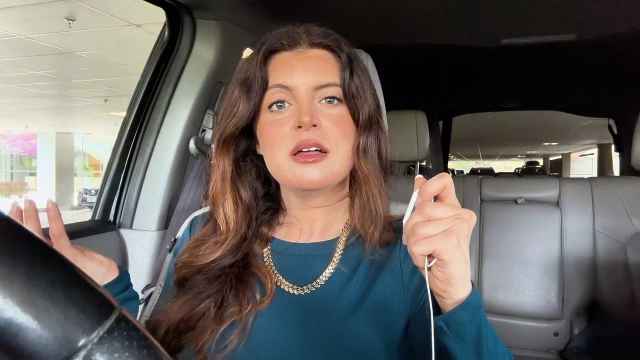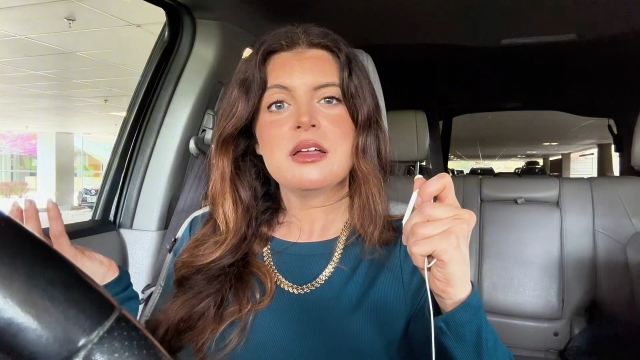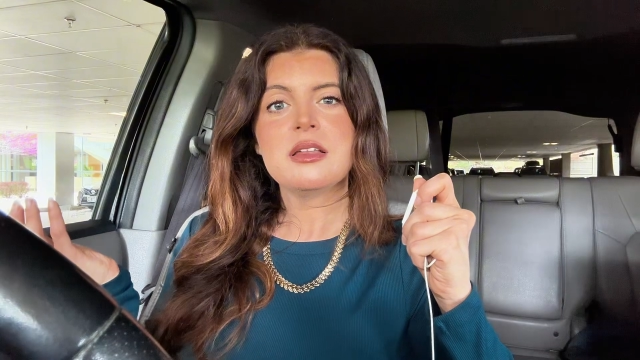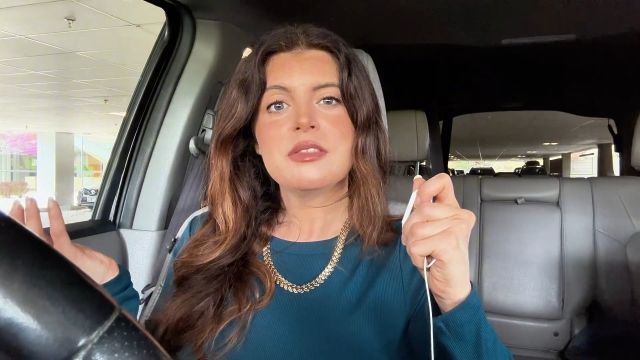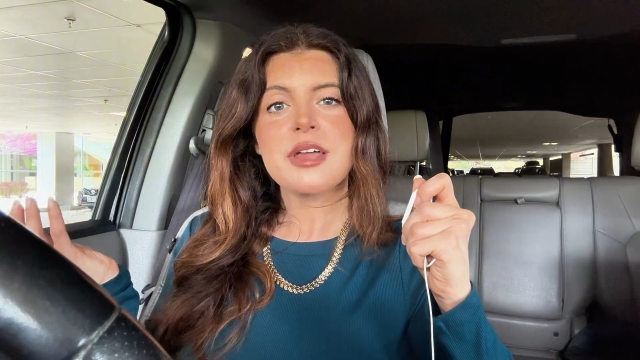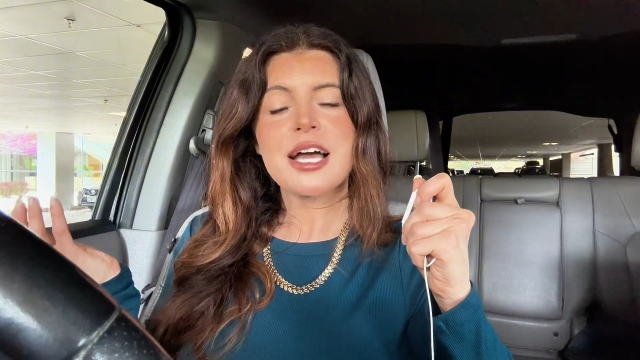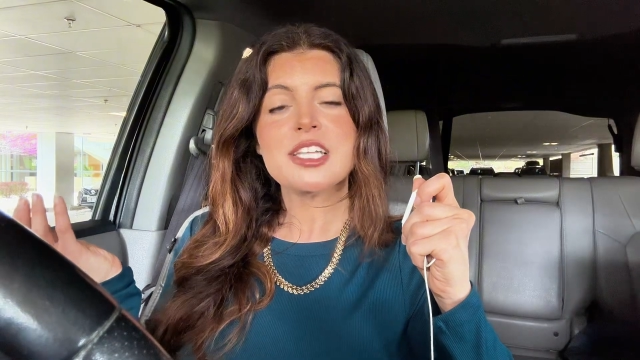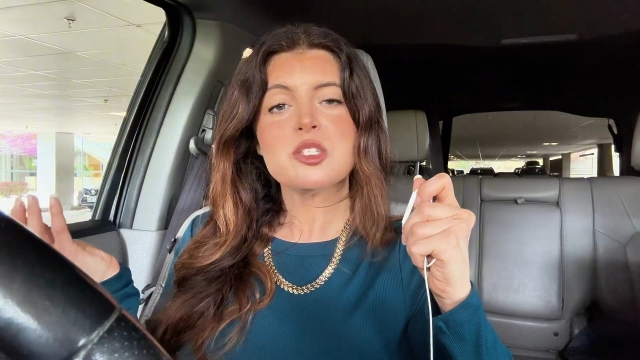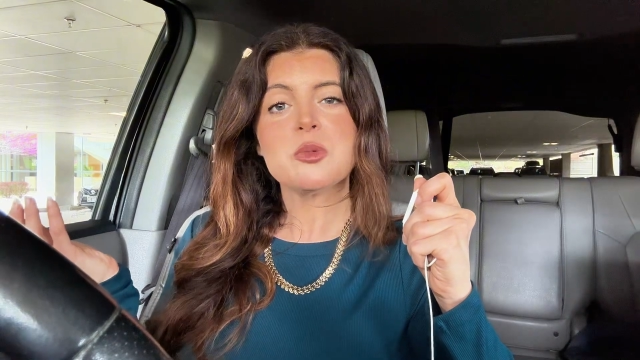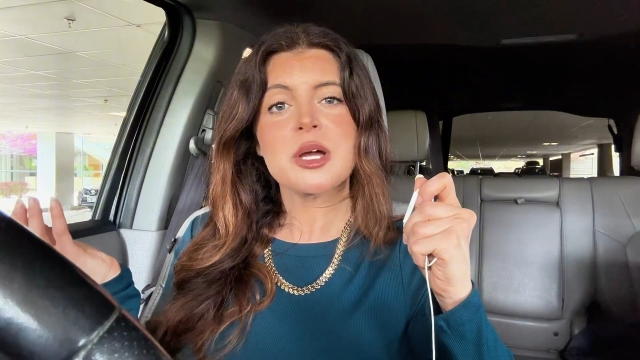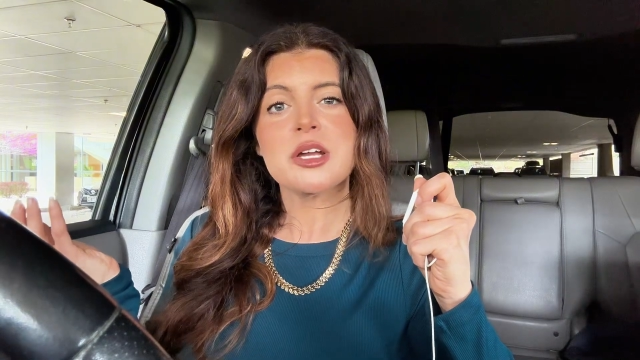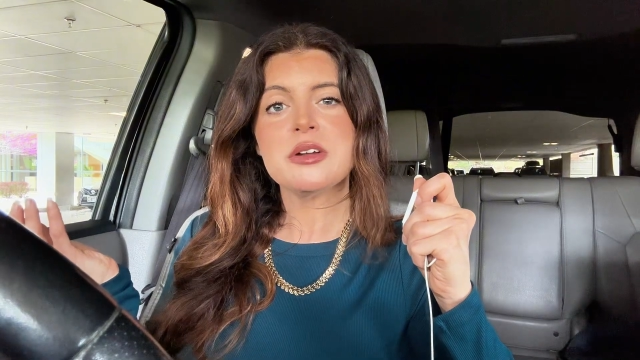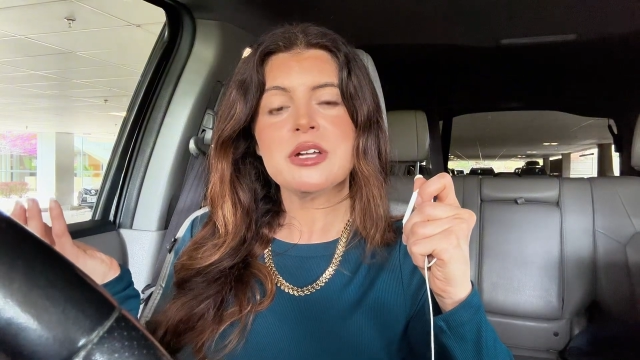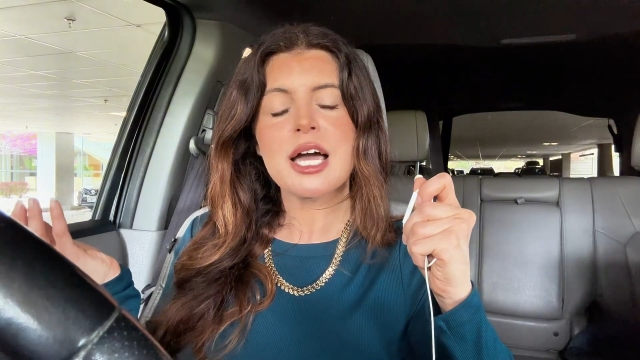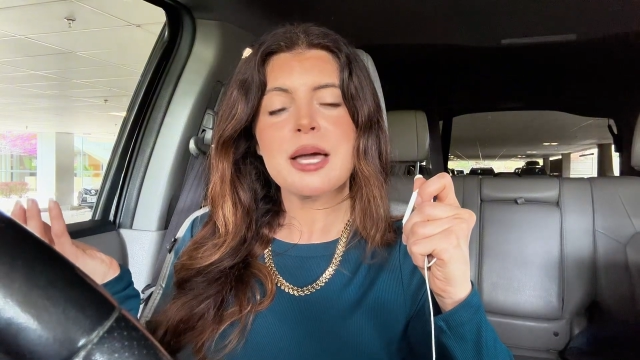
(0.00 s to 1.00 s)
that's why
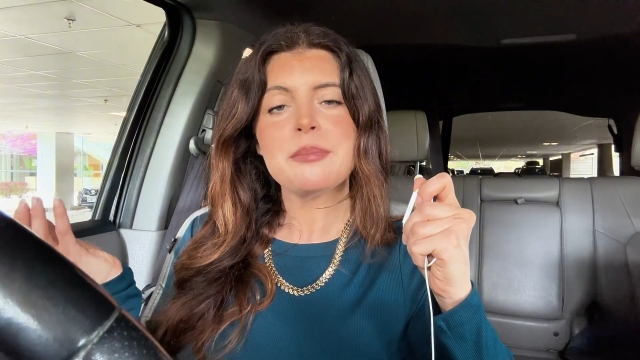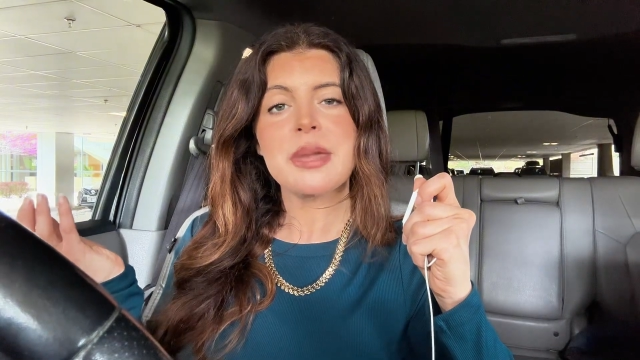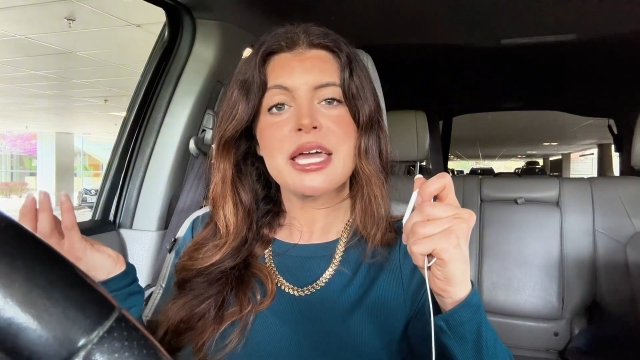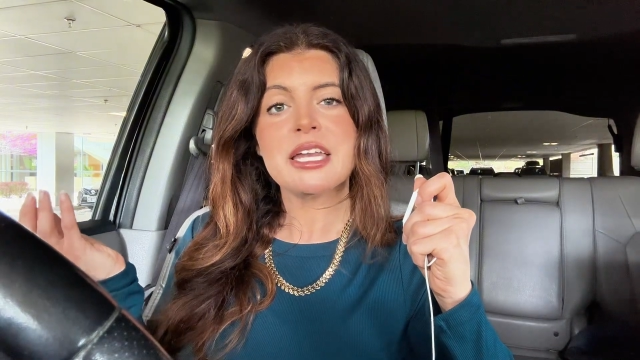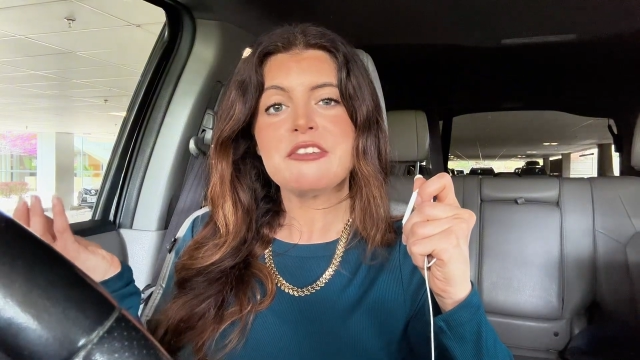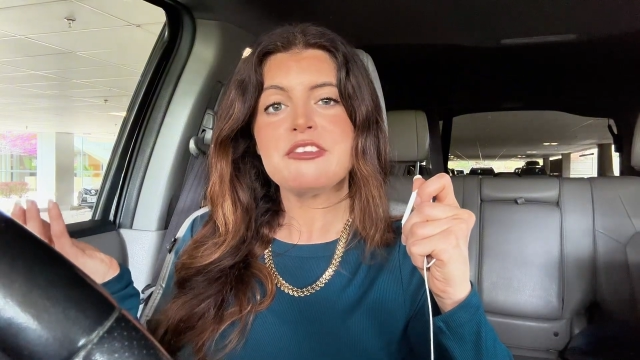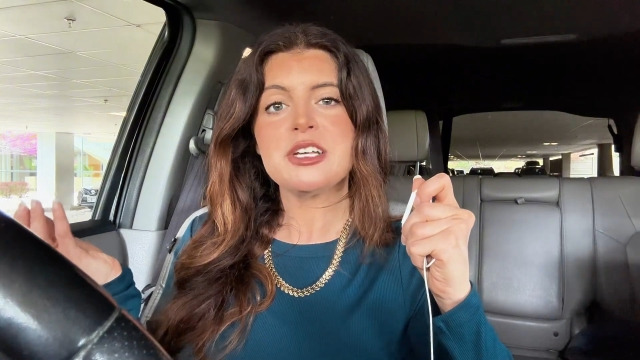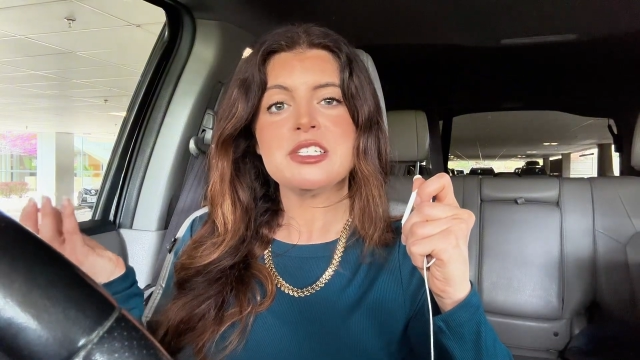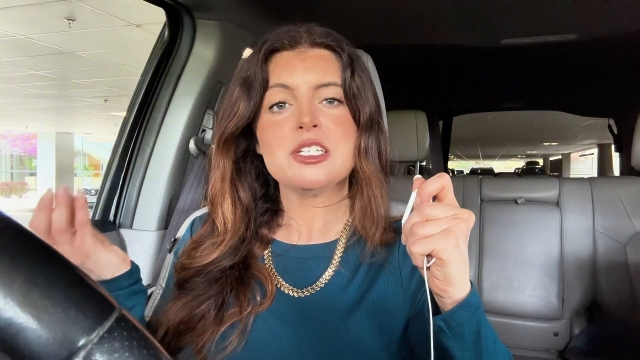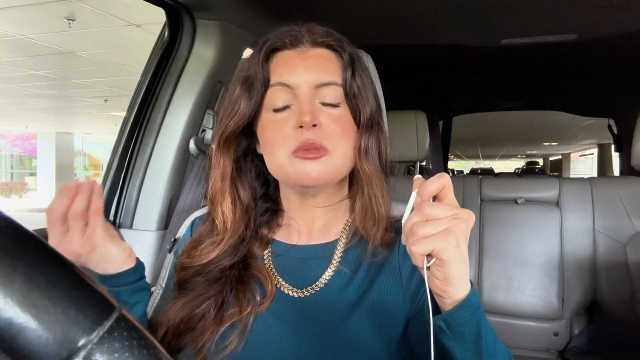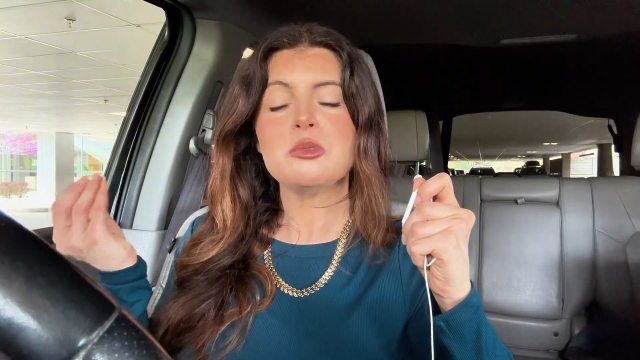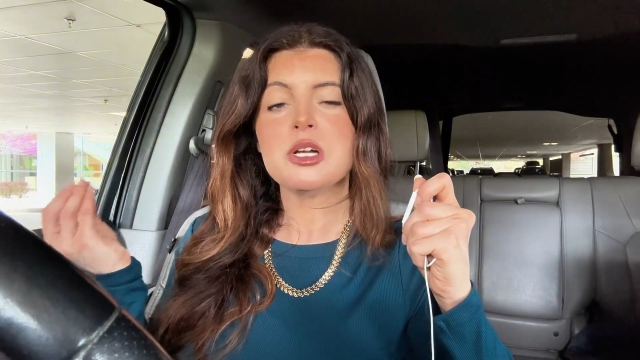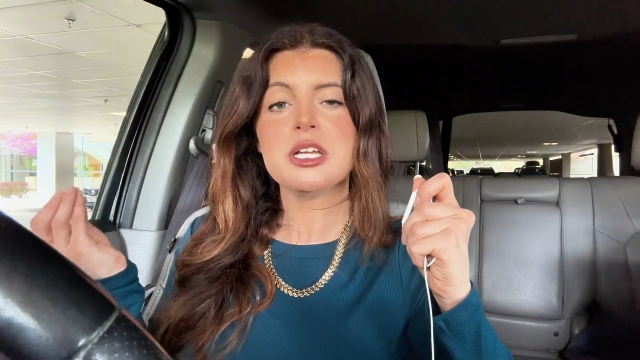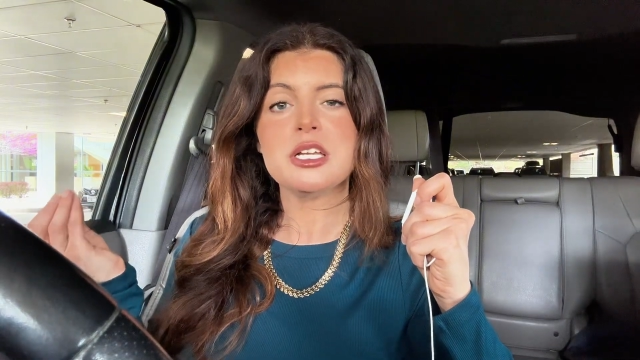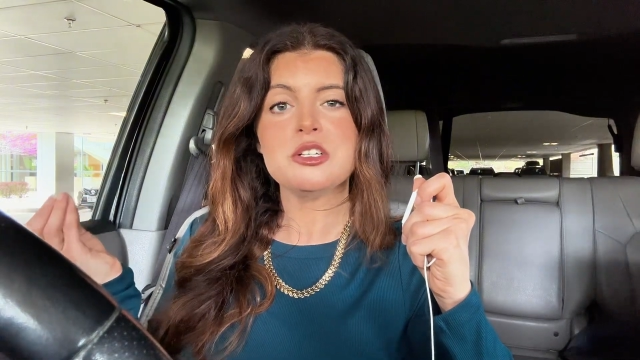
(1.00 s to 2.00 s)
you're not manifesting
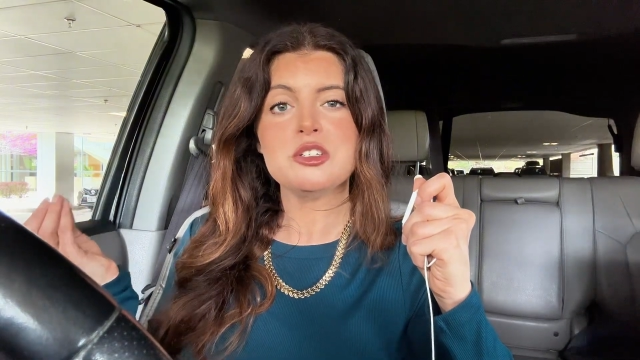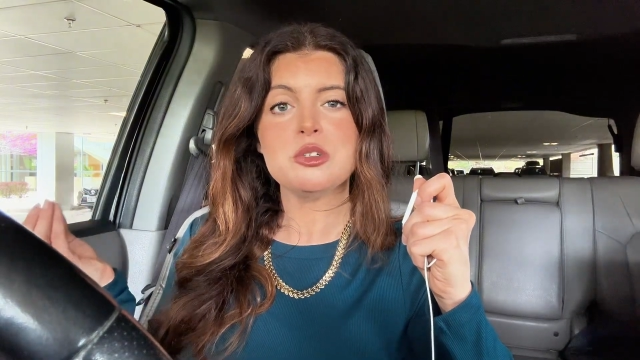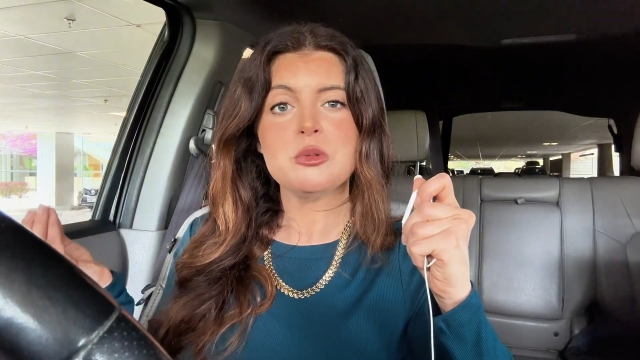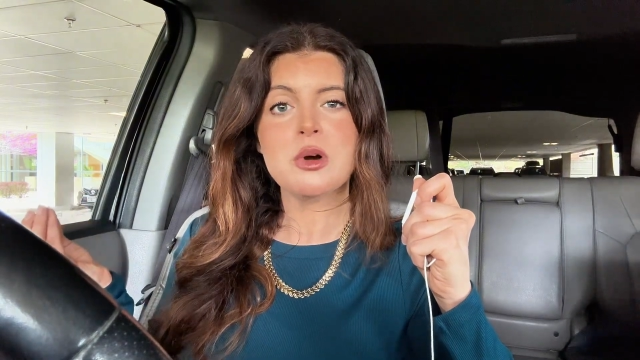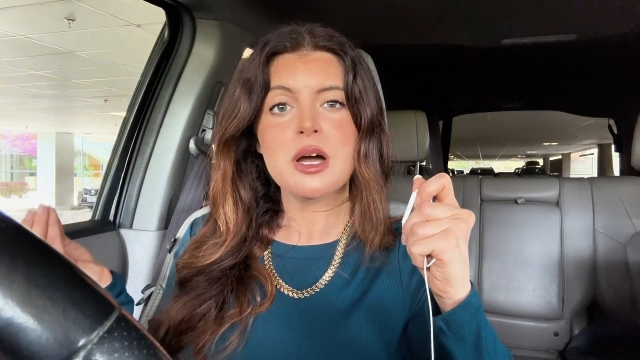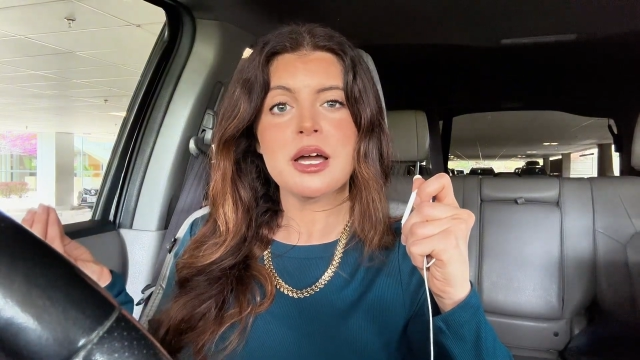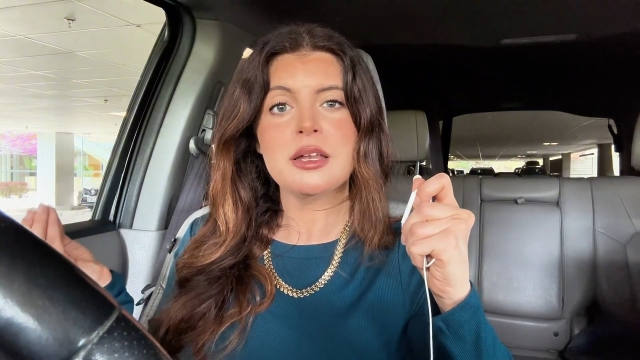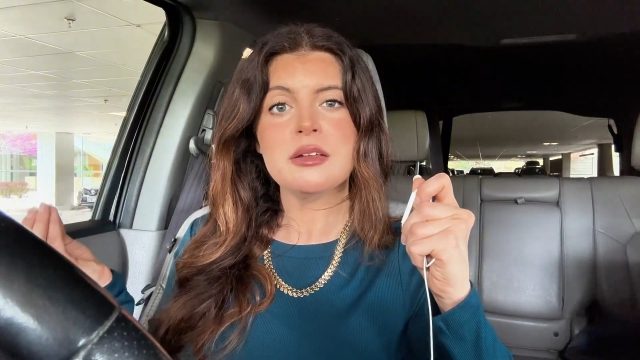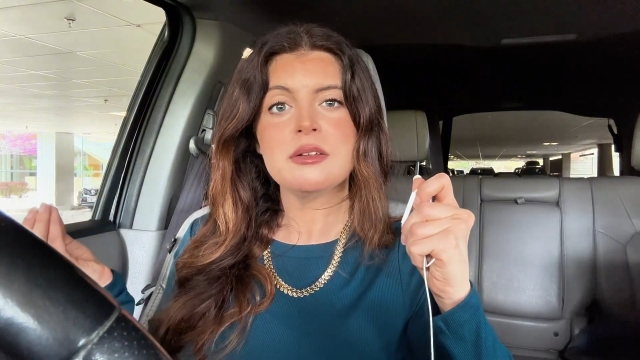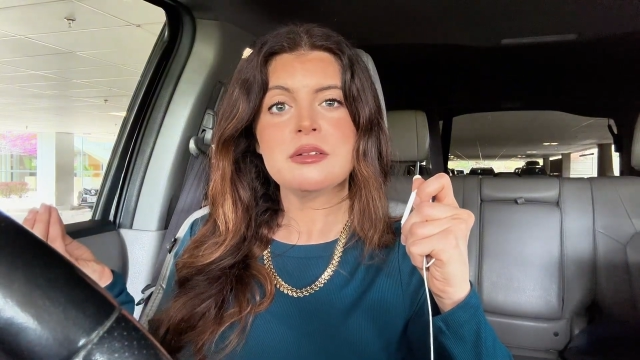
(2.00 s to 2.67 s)
what it is you want.